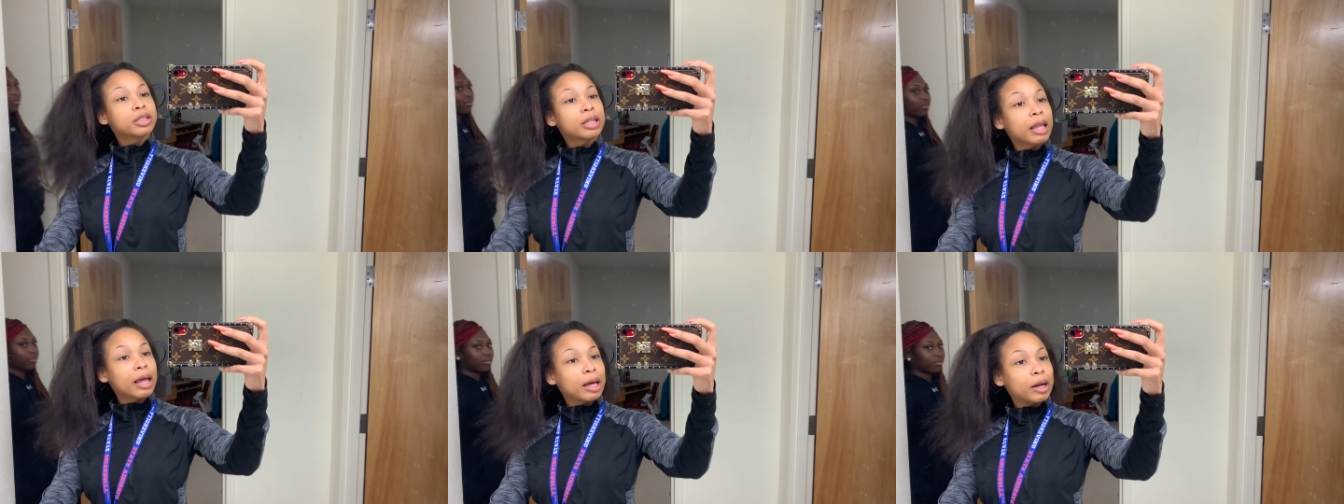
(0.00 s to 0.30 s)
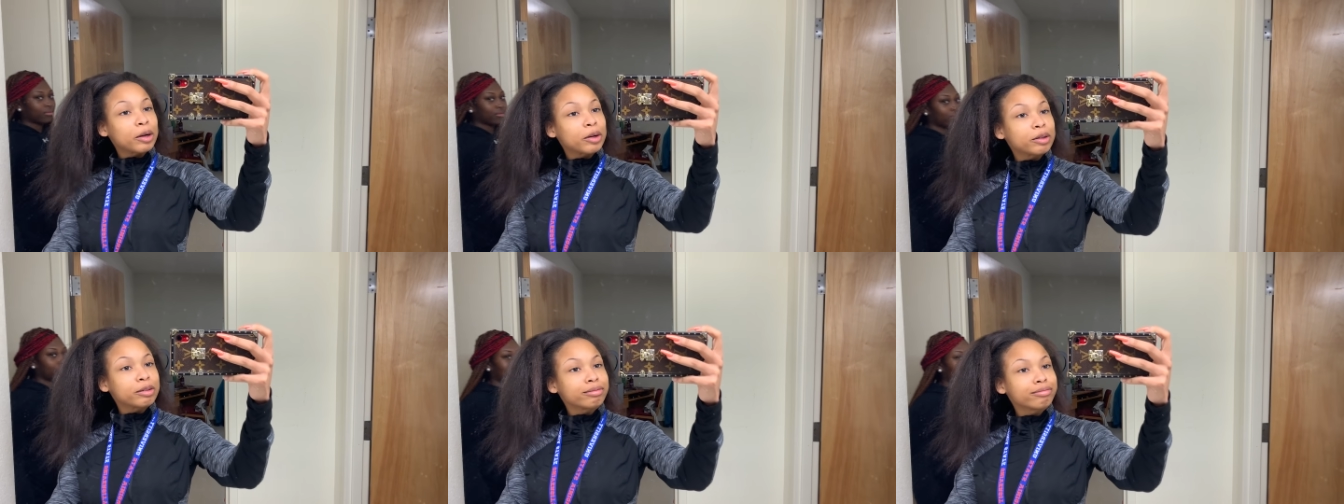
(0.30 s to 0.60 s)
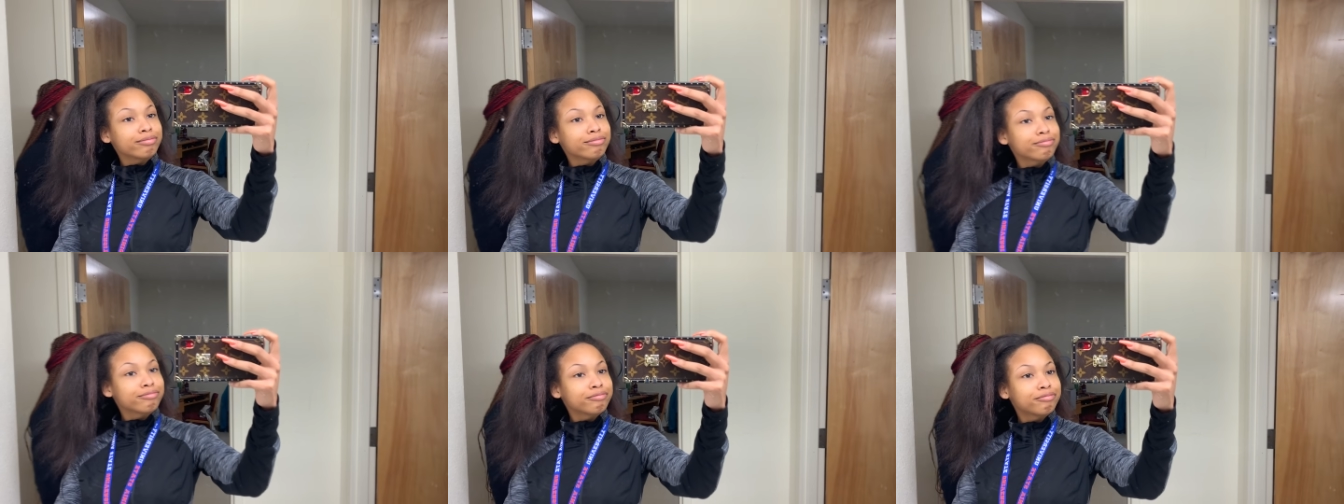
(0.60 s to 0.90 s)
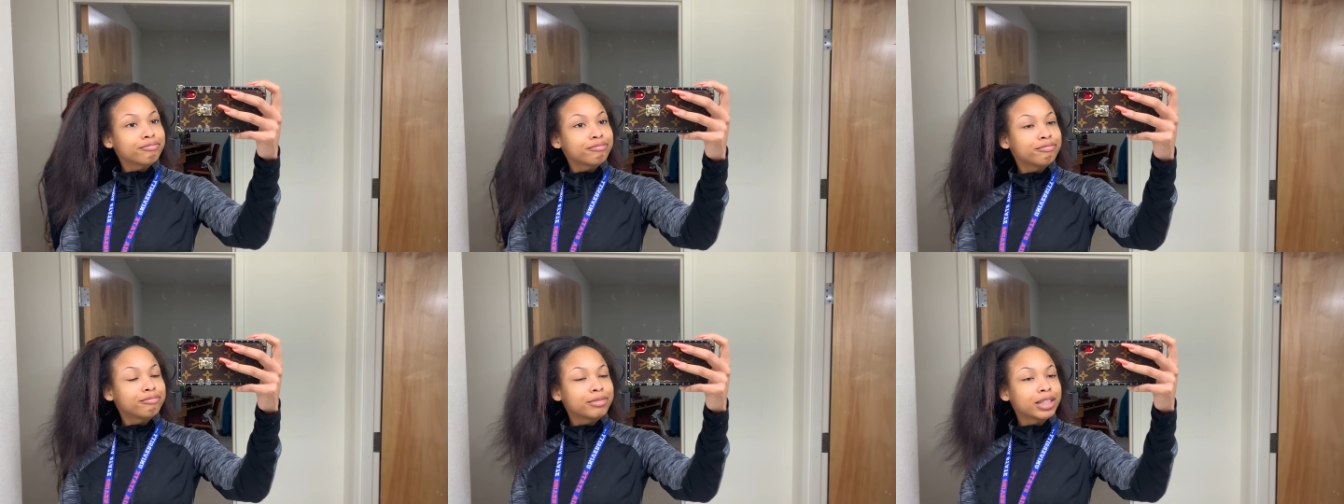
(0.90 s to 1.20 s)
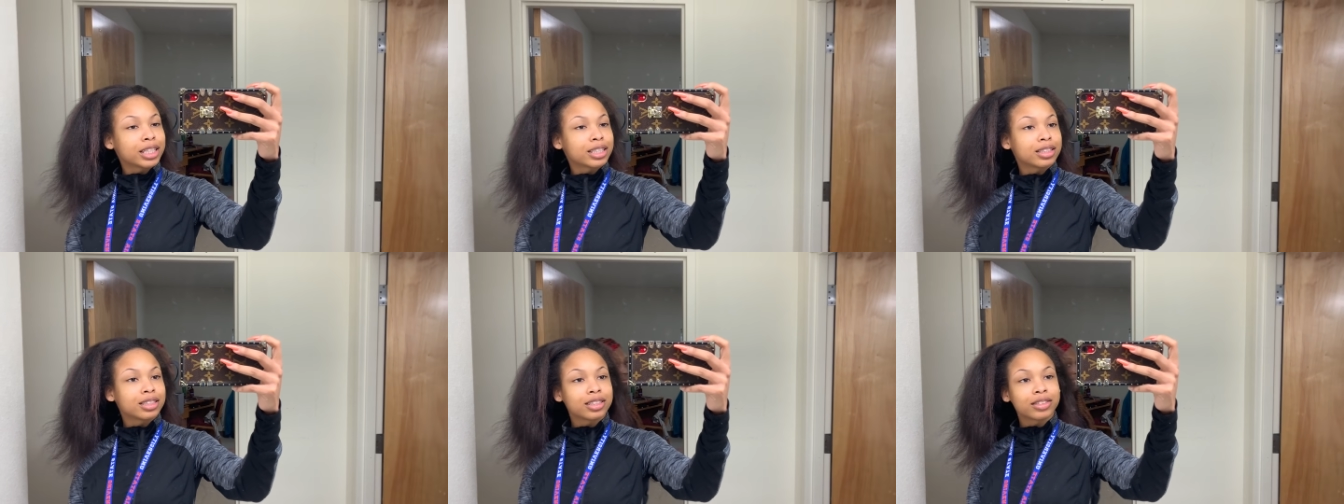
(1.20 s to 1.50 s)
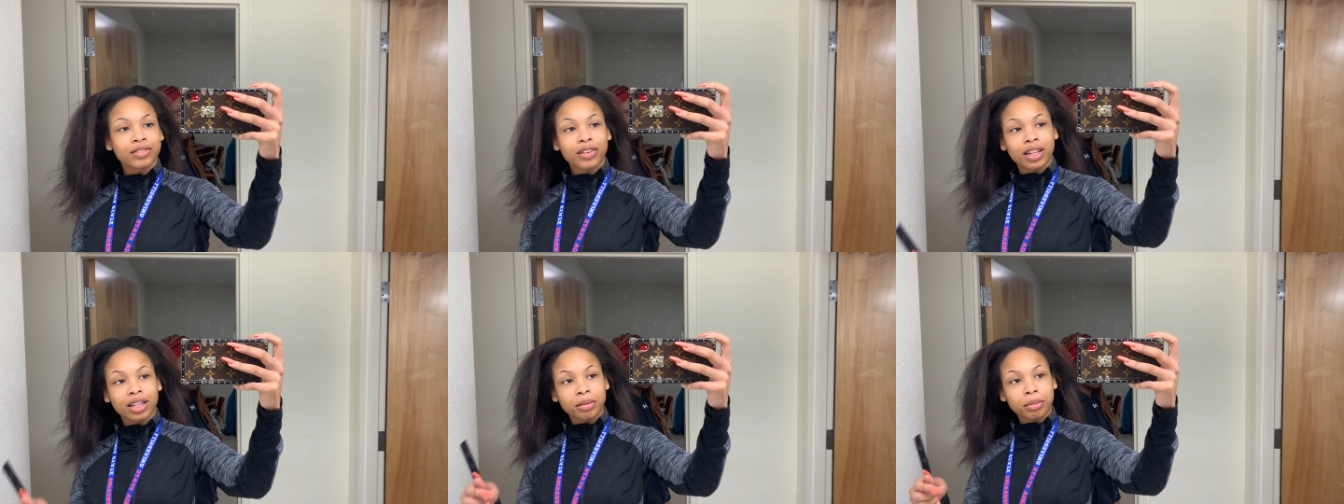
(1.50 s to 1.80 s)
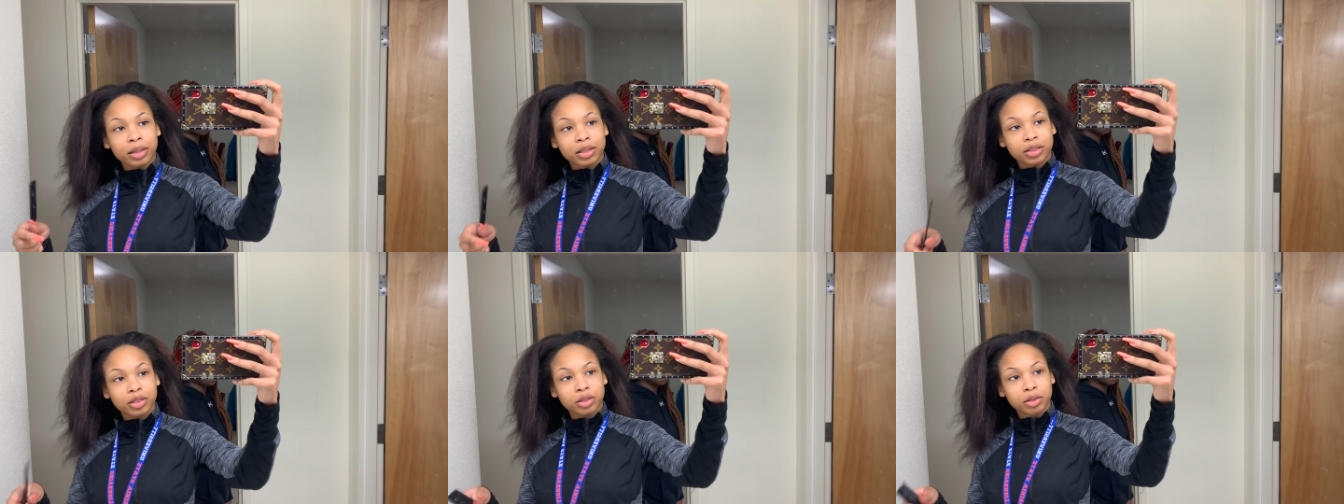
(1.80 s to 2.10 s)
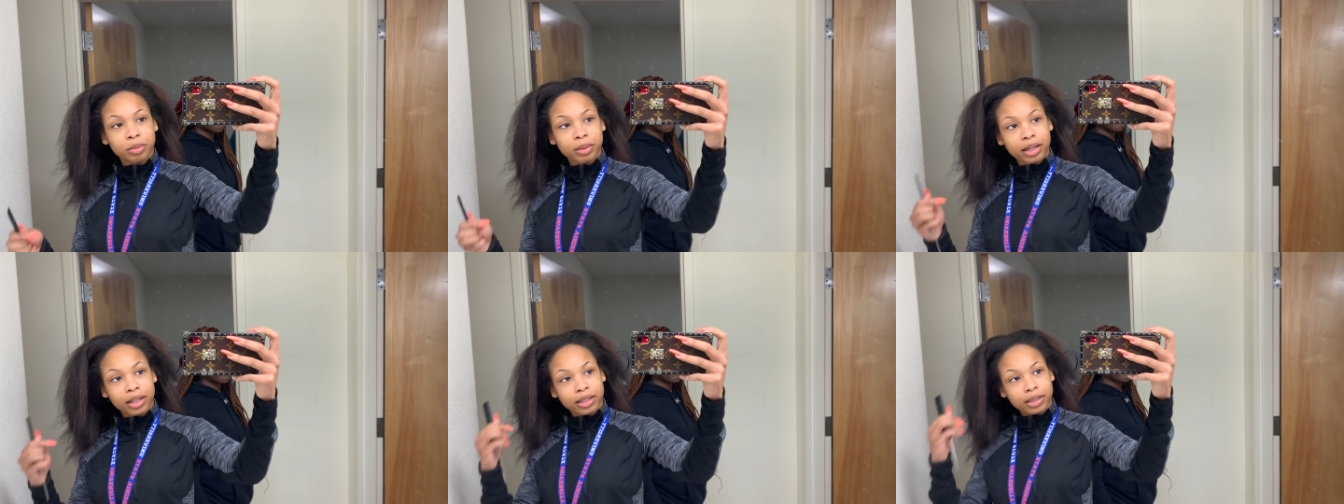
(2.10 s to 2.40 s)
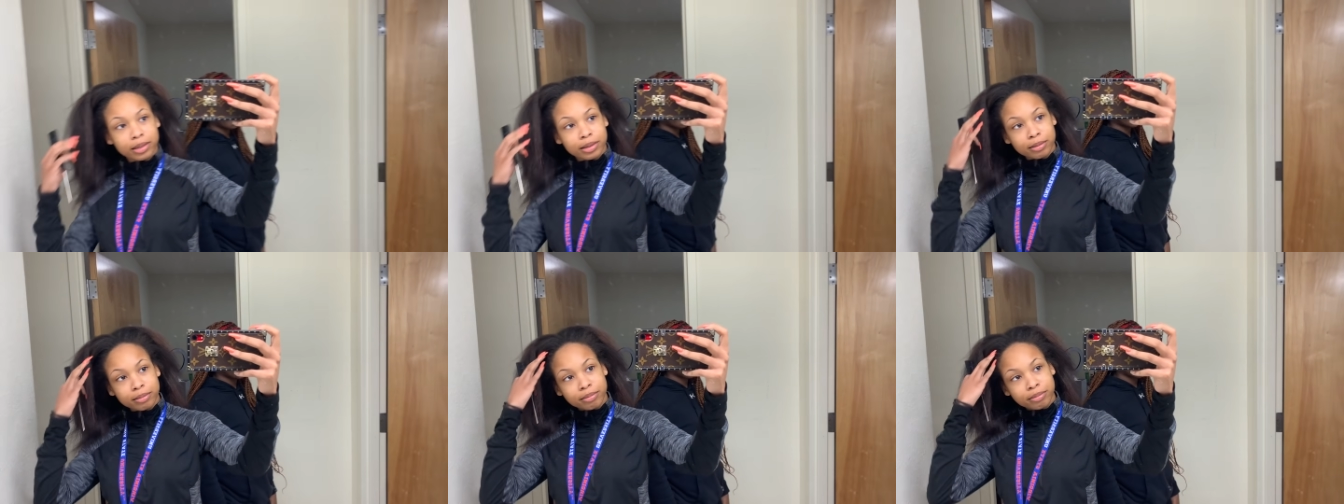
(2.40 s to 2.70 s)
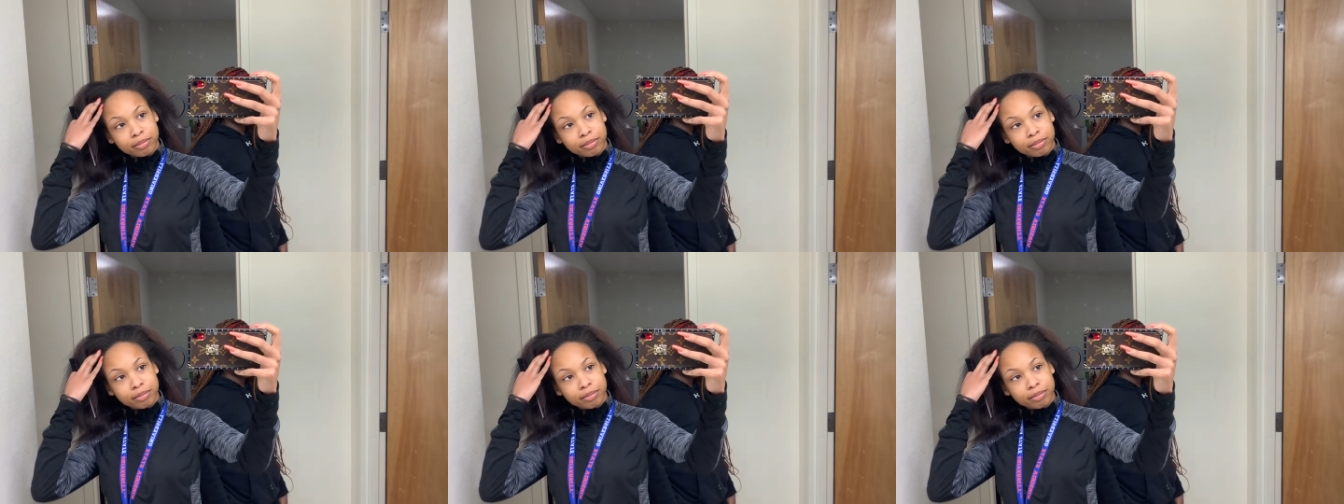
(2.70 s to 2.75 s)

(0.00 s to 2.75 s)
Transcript: later, Destiny's finally about to do my hair.